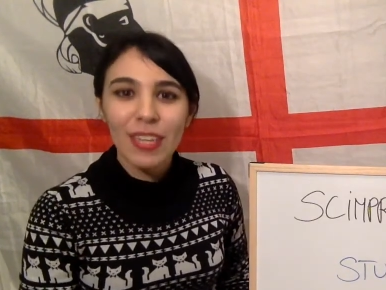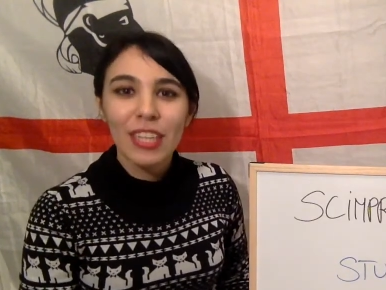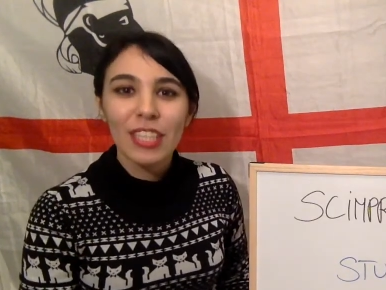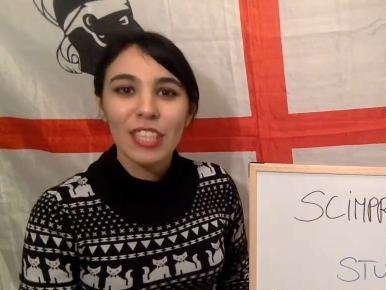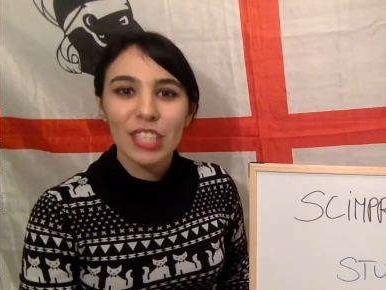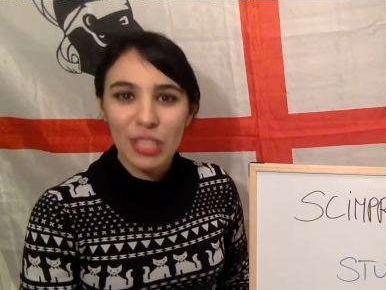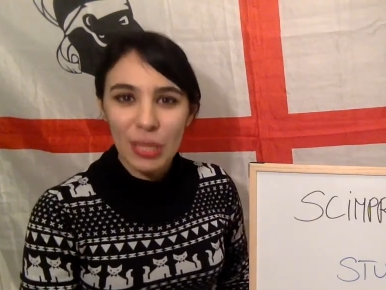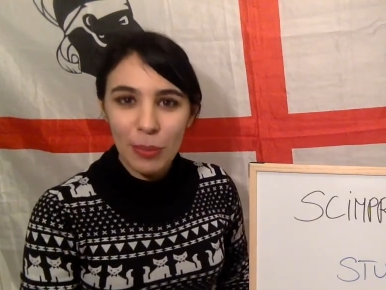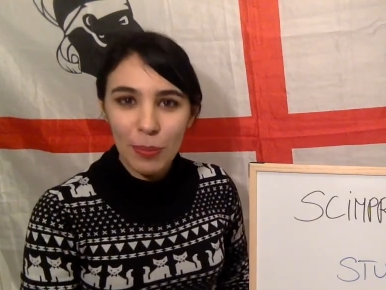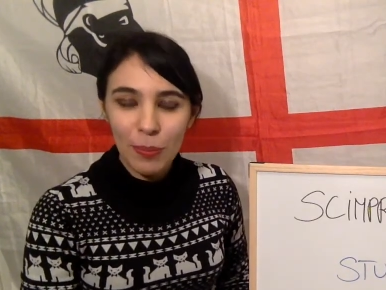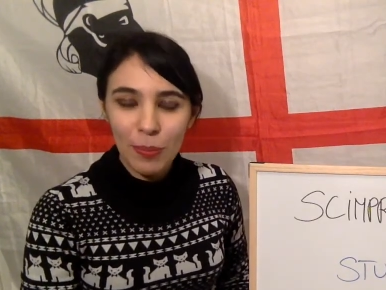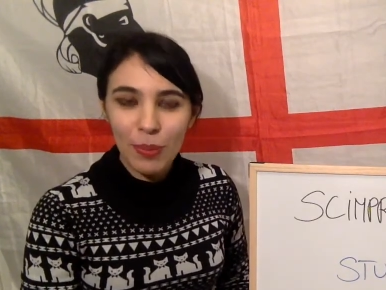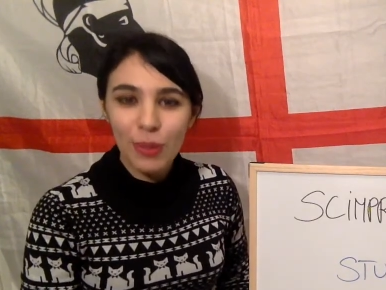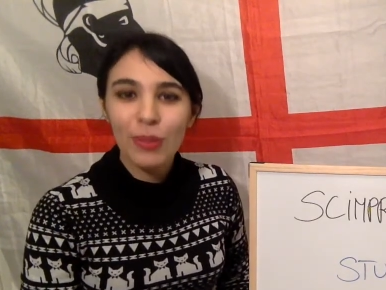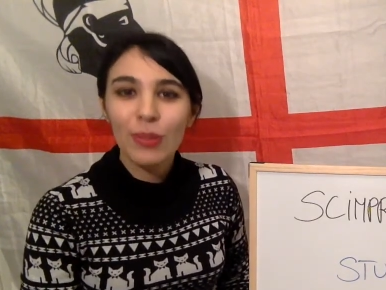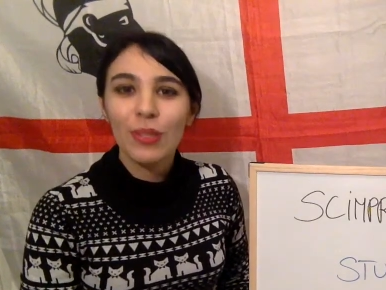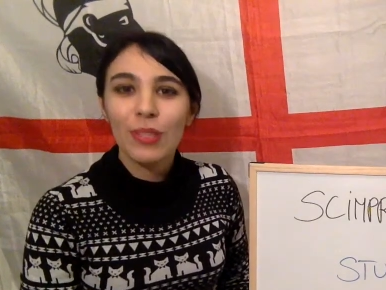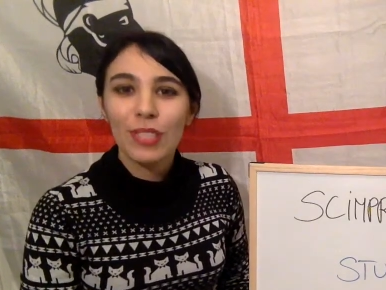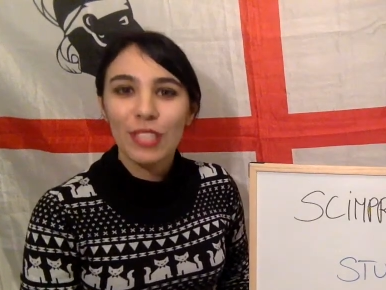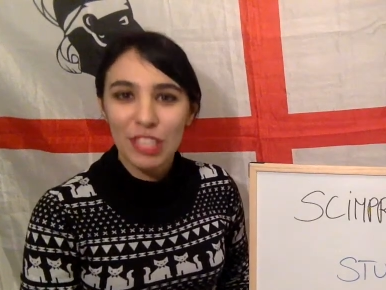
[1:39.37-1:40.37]

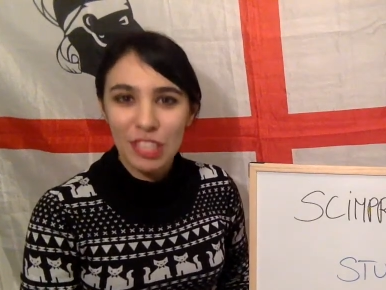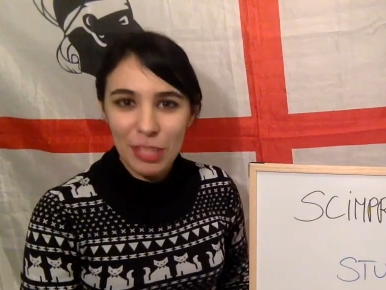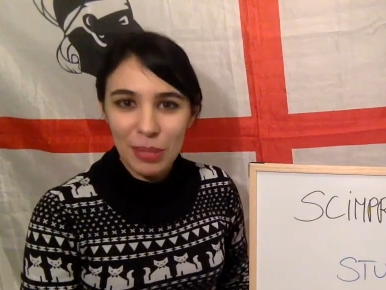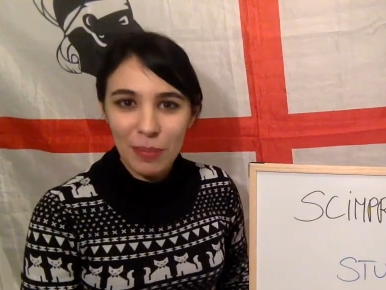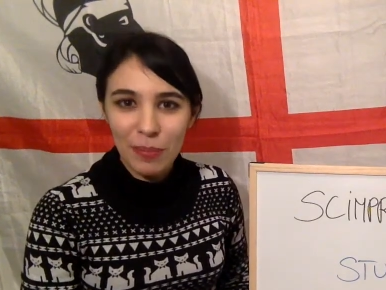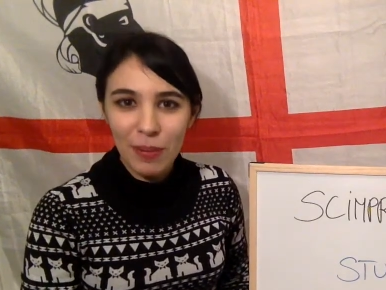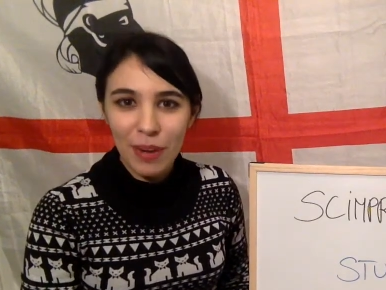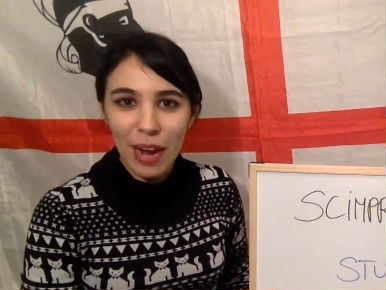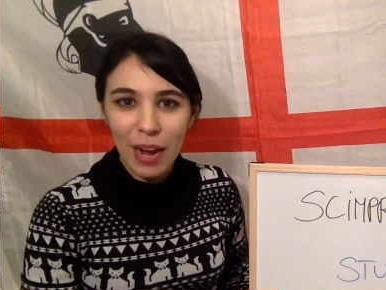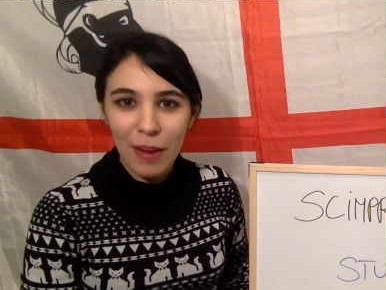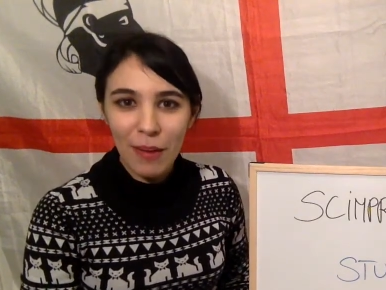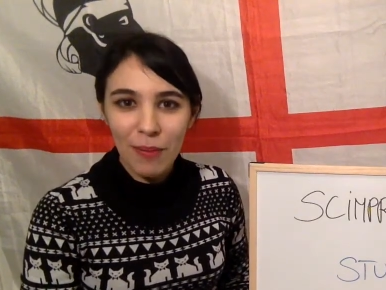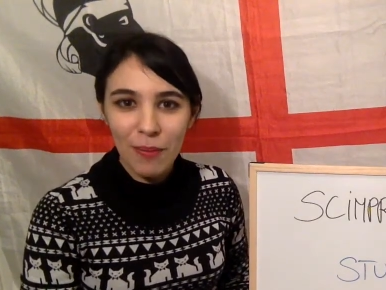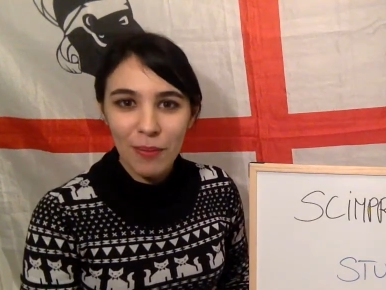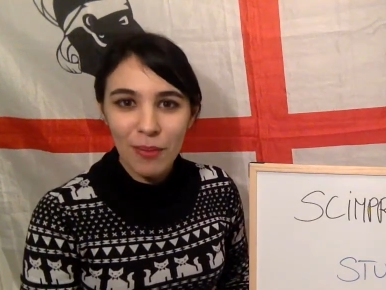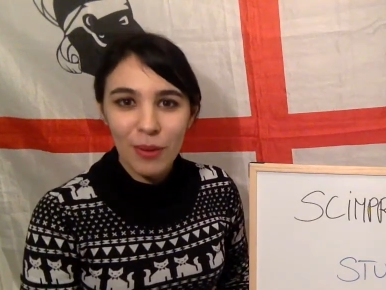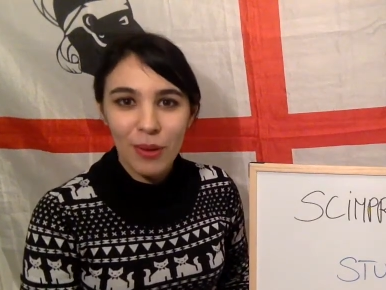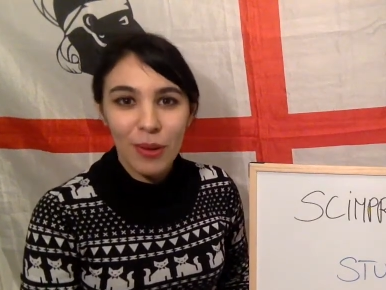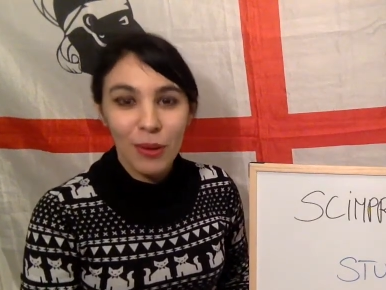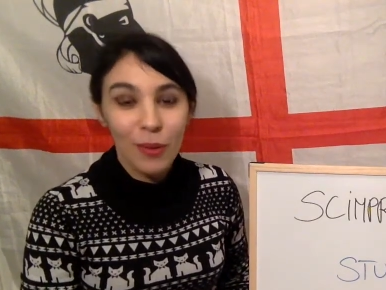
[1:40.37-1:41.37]
scimpru, scimpra,
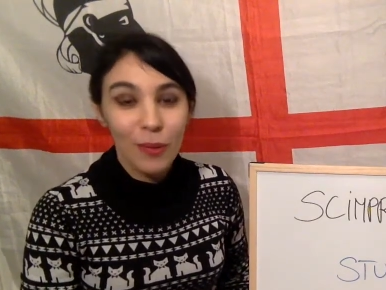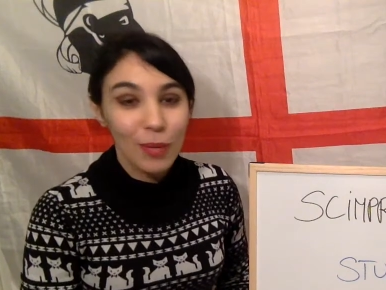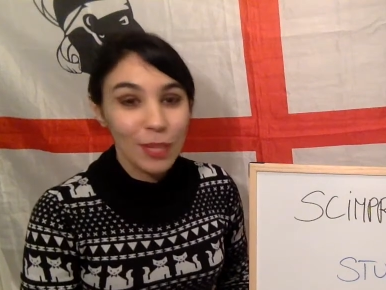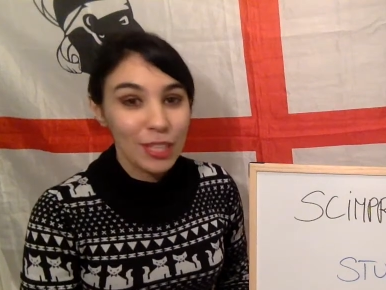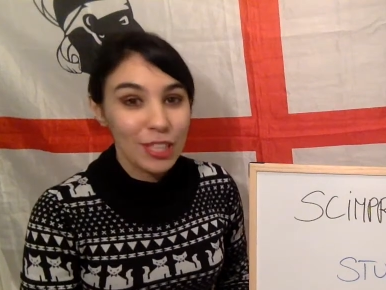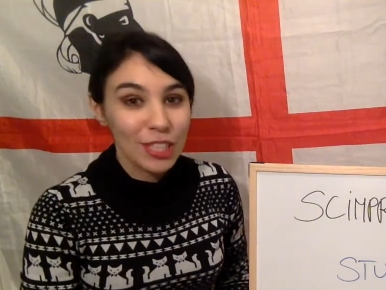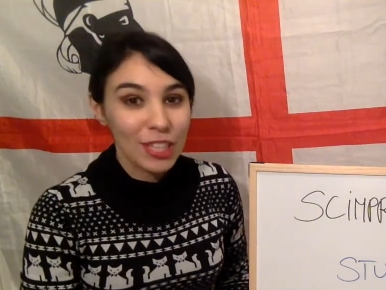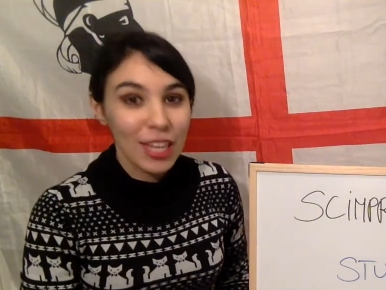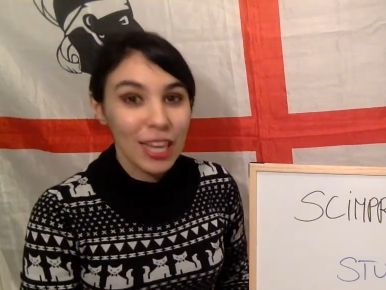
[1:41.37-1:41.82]
which